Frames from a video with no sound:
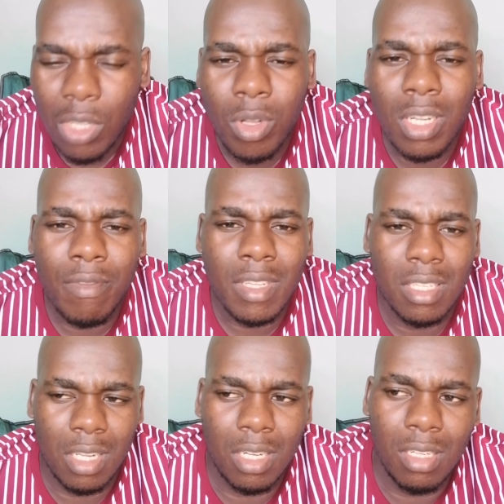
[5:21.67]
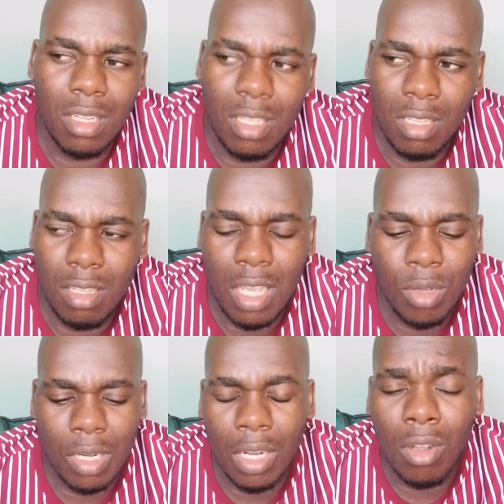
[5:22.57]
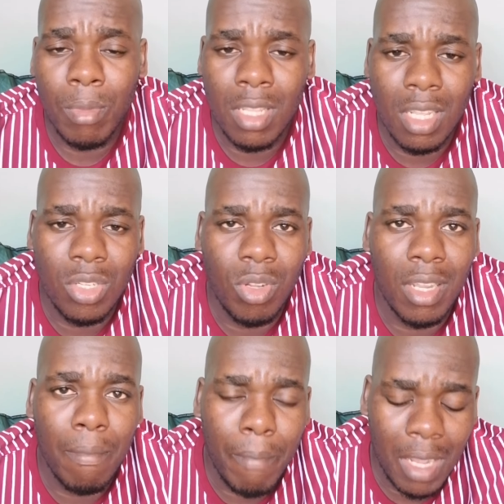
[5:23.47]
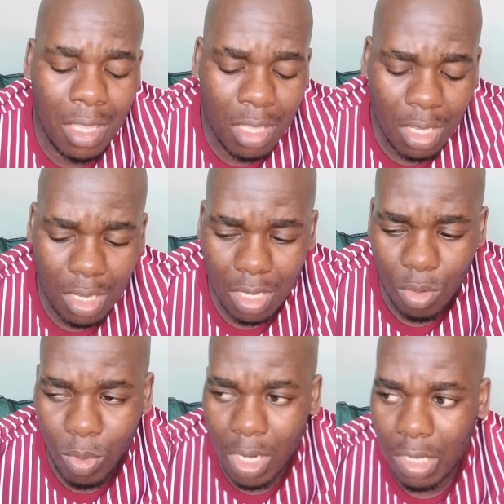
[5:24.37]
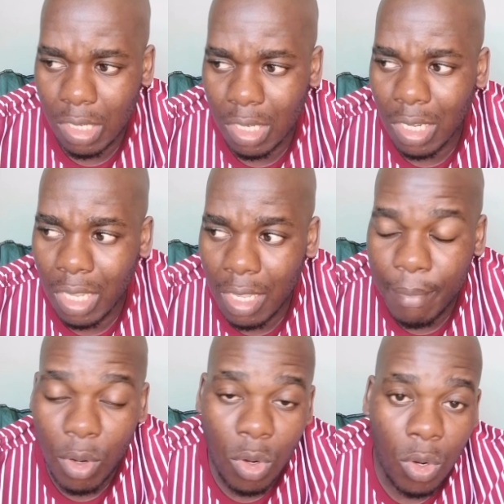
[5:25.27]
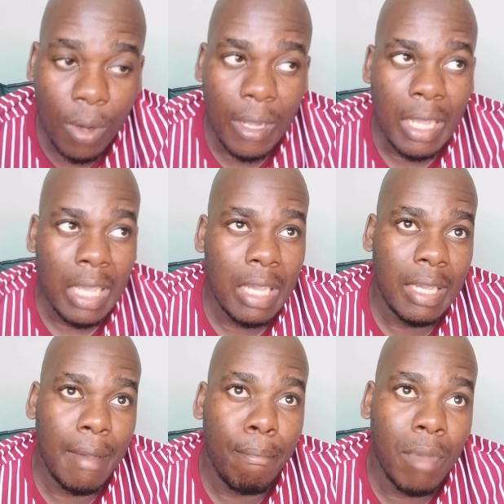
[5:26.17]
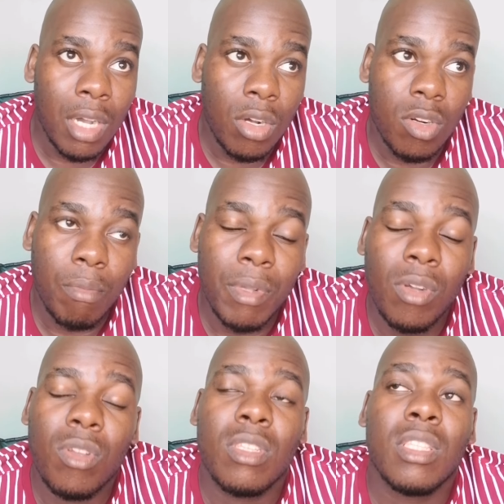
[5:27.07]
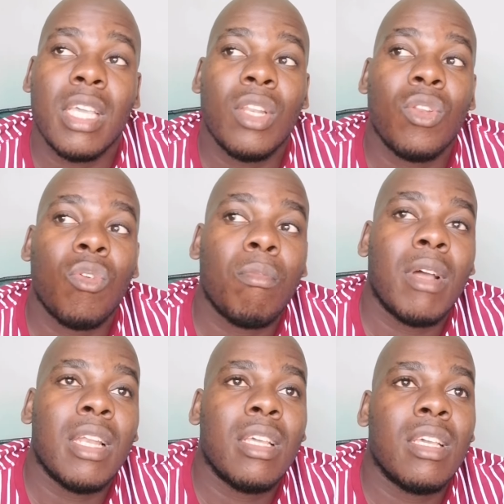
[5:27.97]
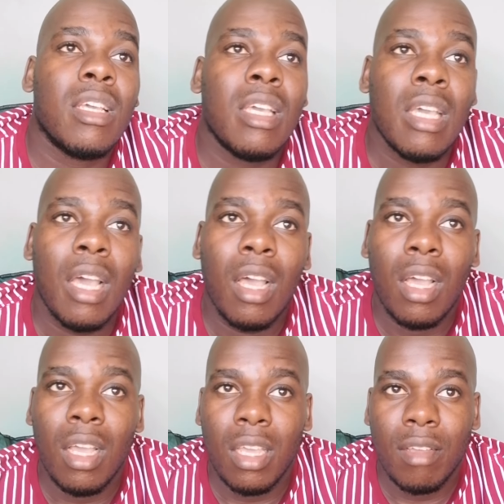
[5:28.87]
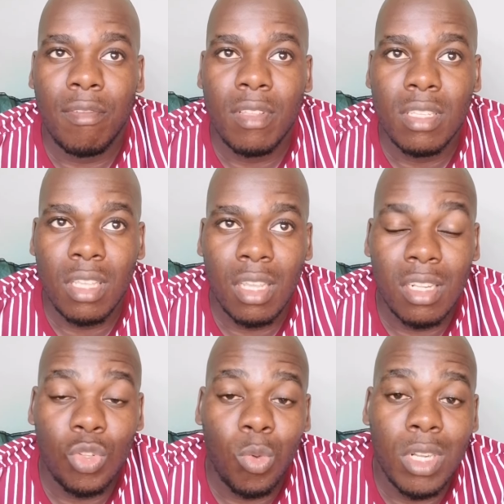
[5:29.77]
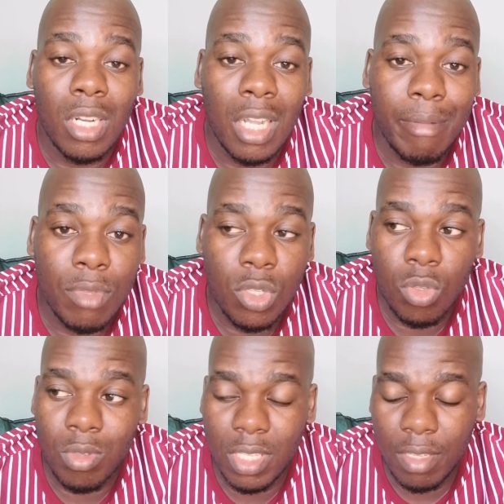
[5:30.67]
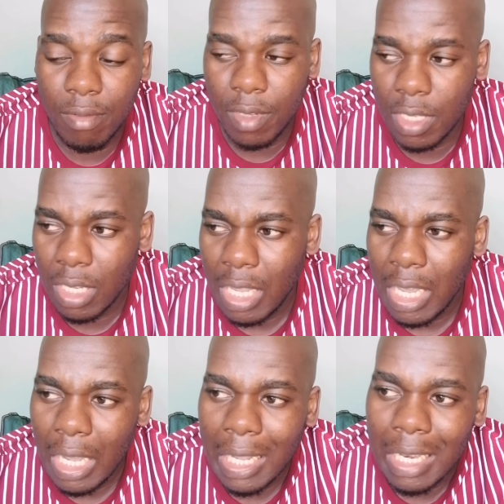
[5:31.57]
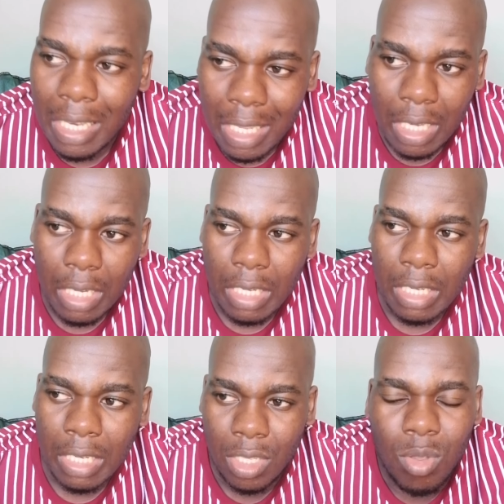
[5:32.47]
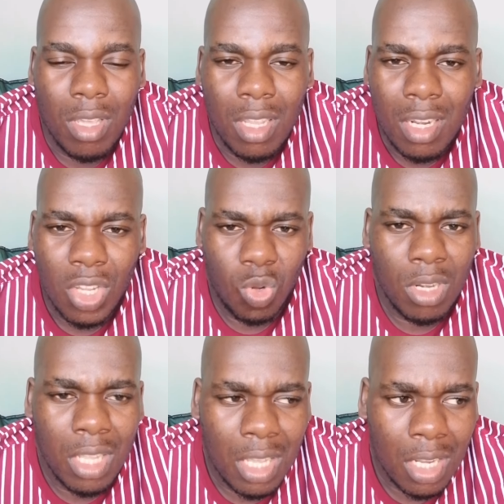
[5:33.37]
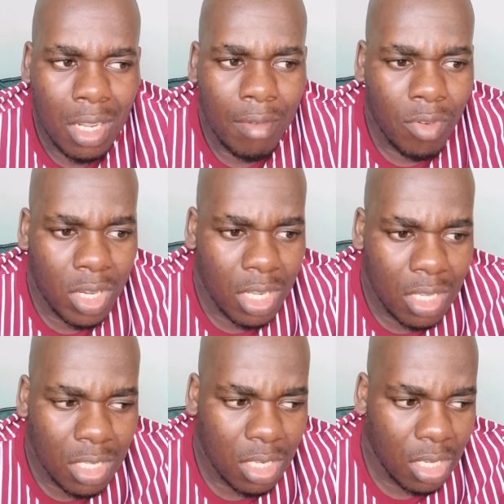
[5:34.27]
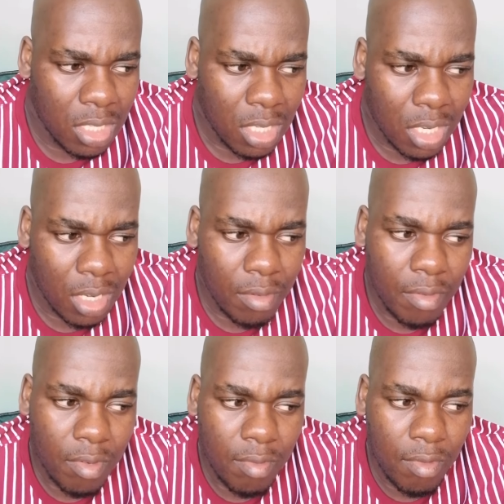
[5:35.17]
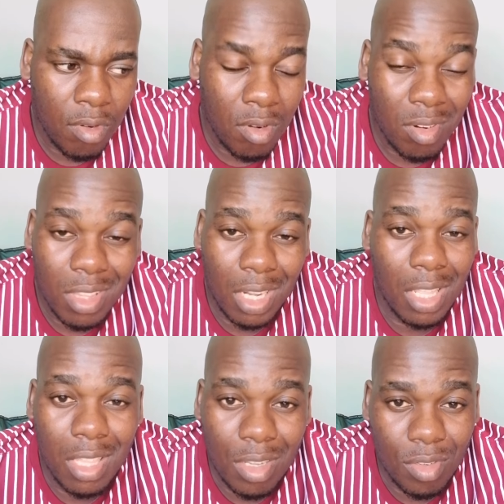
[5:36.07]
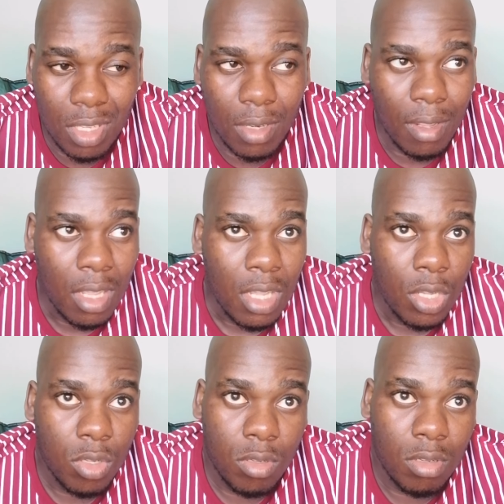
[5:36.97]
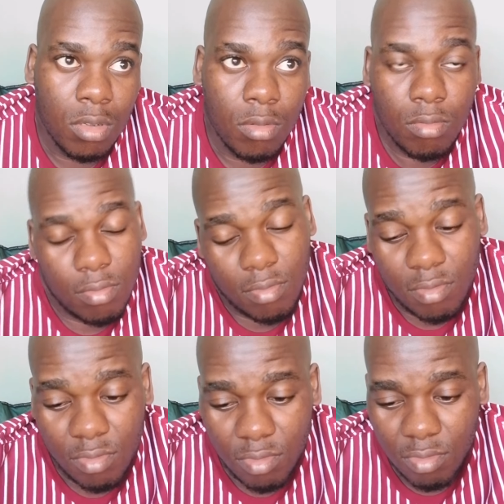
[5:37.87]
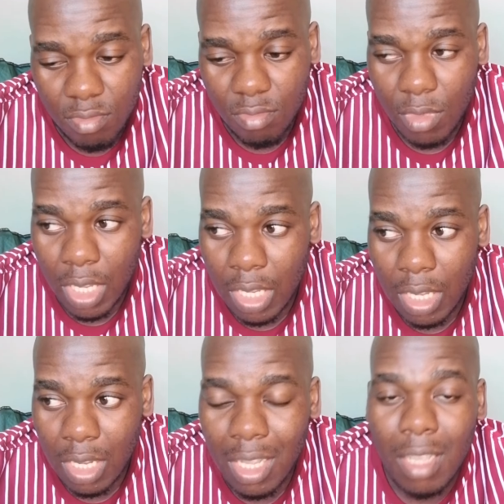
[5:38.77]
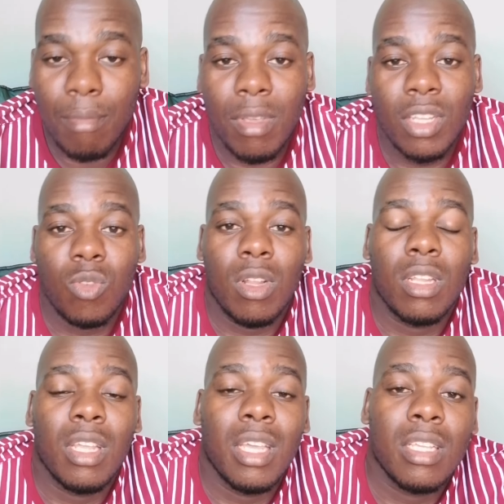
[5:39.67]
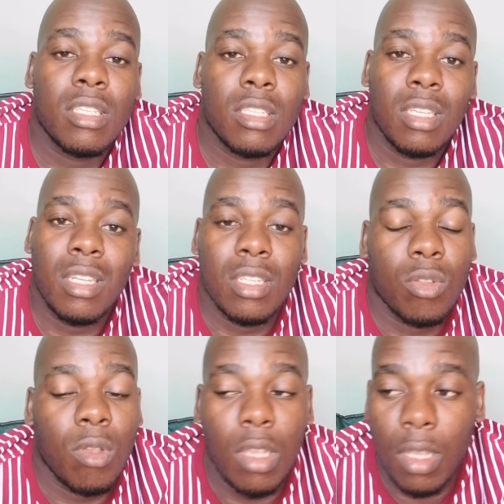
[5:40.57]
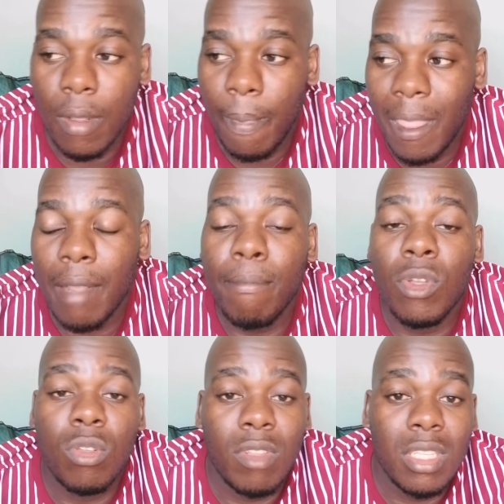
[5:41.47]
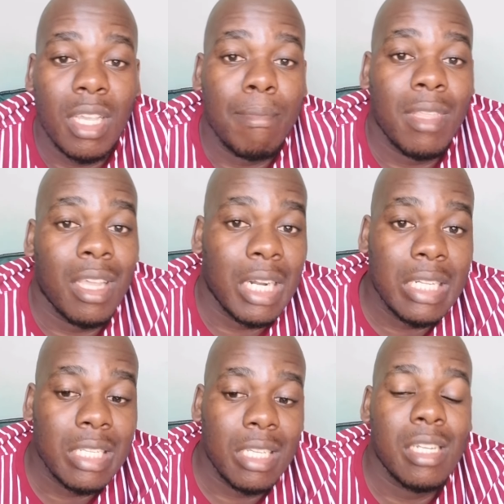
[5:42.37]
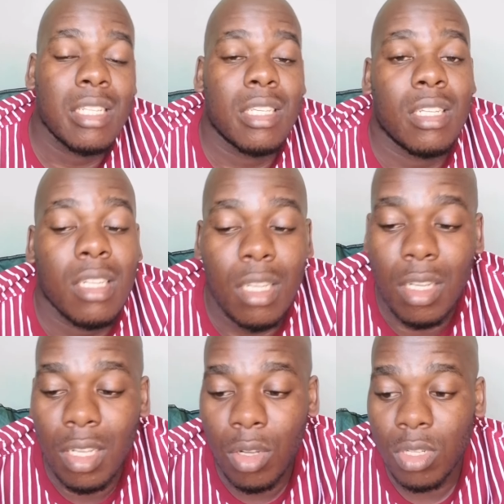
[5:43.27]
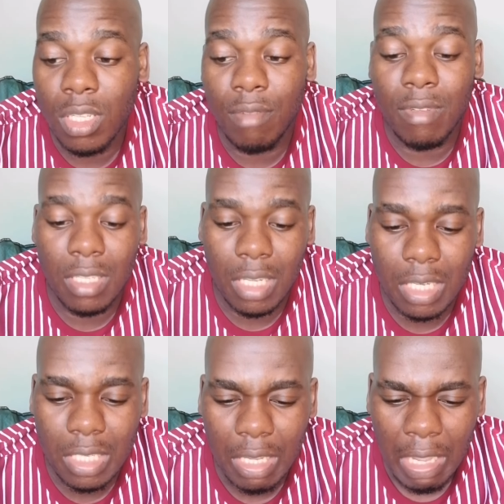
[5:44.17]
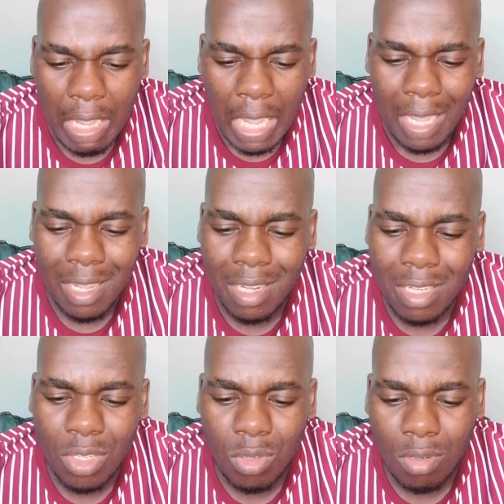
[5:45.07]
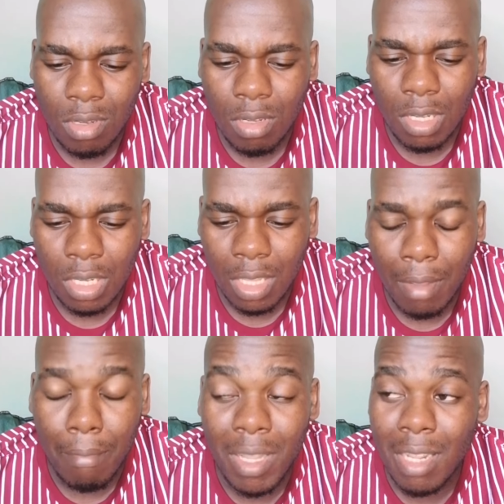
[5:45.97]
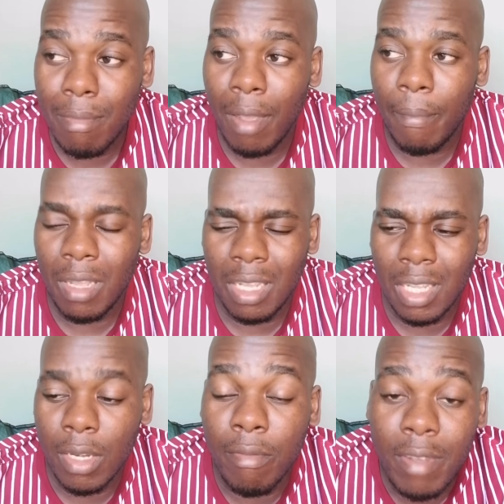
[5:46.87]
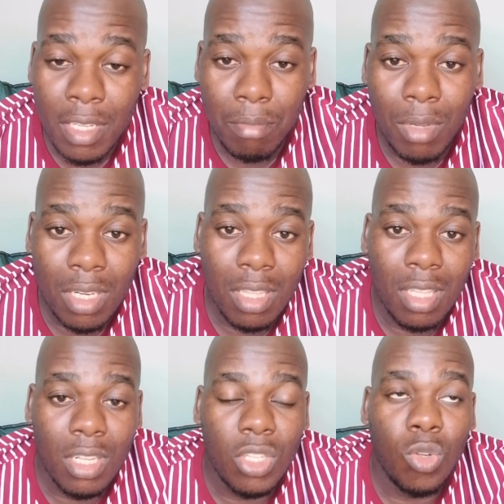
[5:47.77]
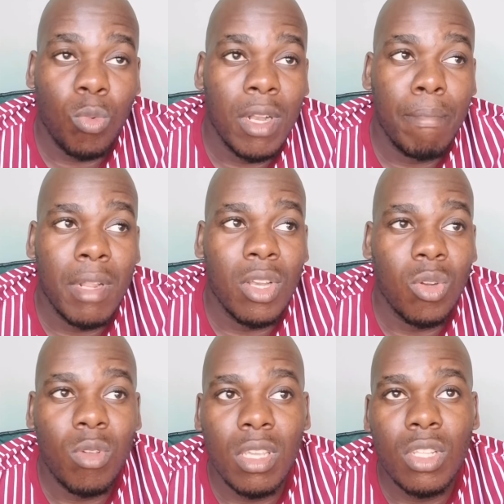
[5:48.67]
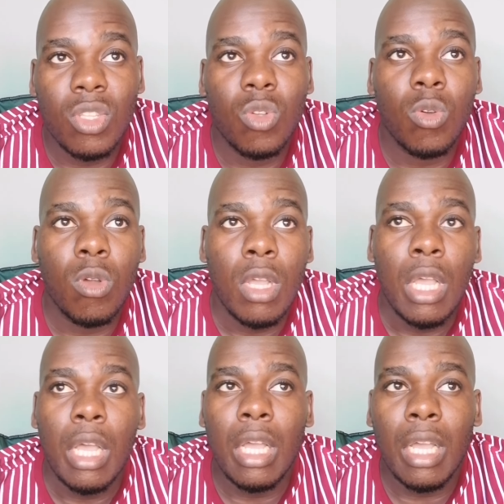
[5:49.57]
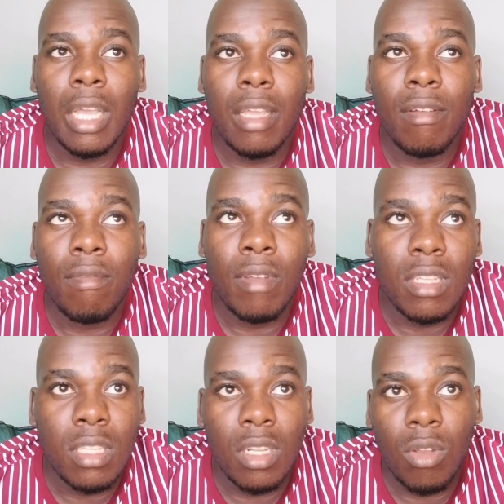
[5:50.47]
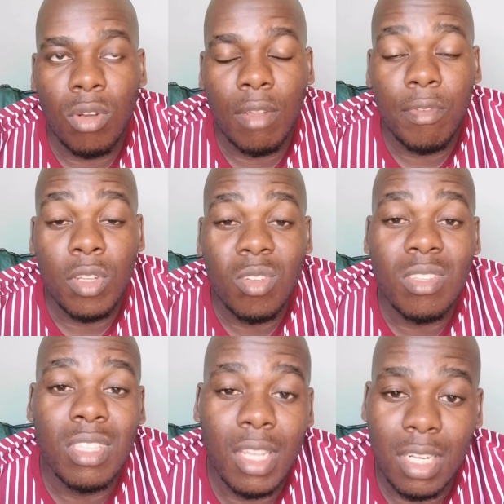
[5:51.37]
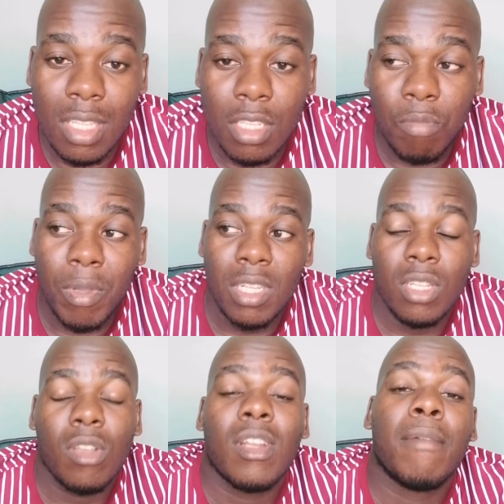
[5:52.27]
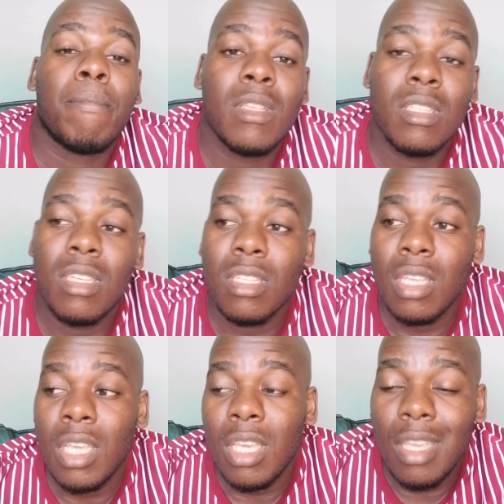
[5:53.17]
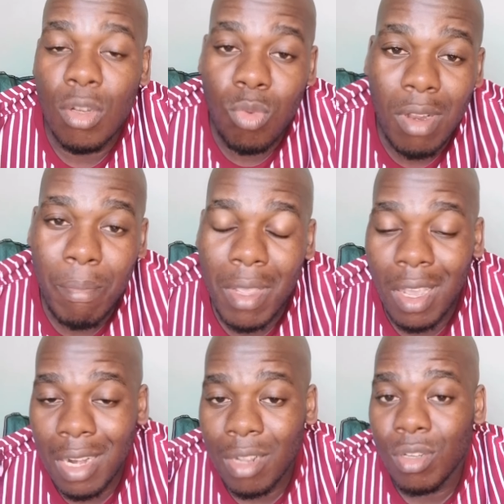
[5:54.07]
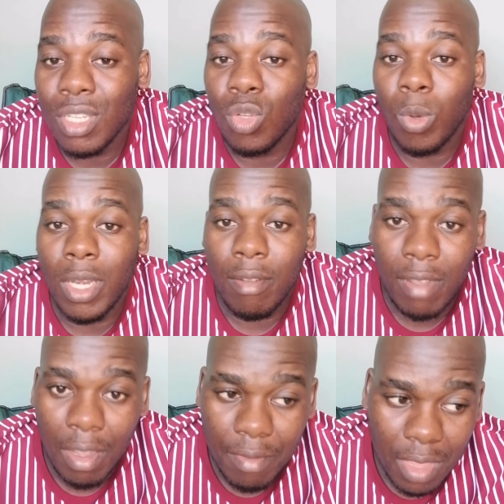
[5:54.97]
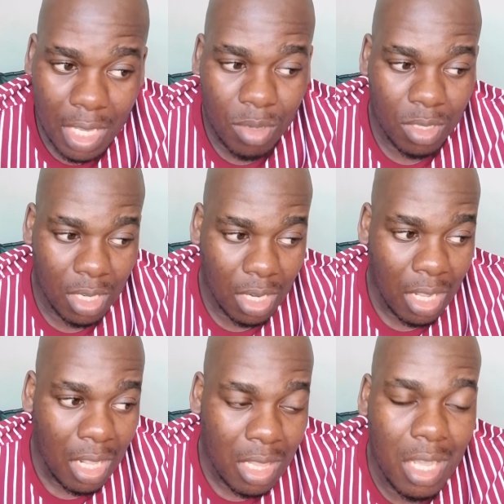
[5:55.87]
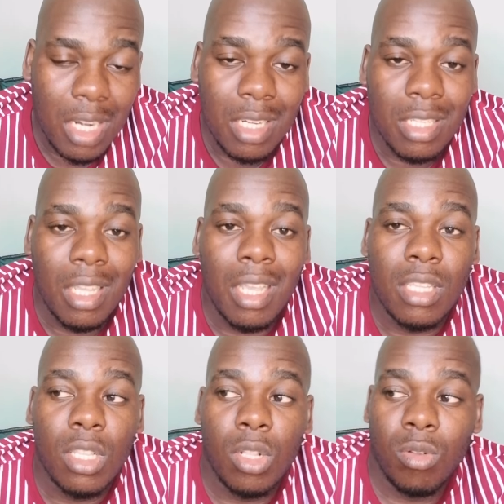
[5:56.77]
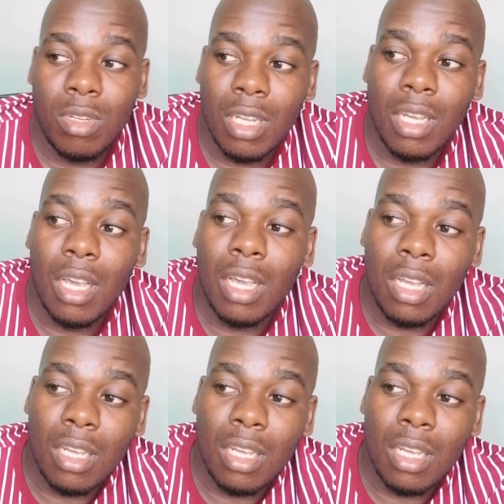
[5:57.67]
your TV screen, I recommend that you can buy one in game or macro, because they normally have sales when it comes to TVs. And then you can actually get a 40-inch screen for 3,000. So game actually has sales, like most of the time they run sales in on TV screens. And then so the minimum investment that you will be looking to invest in order for you to start this particular business, it will be around 25,000. That is excluding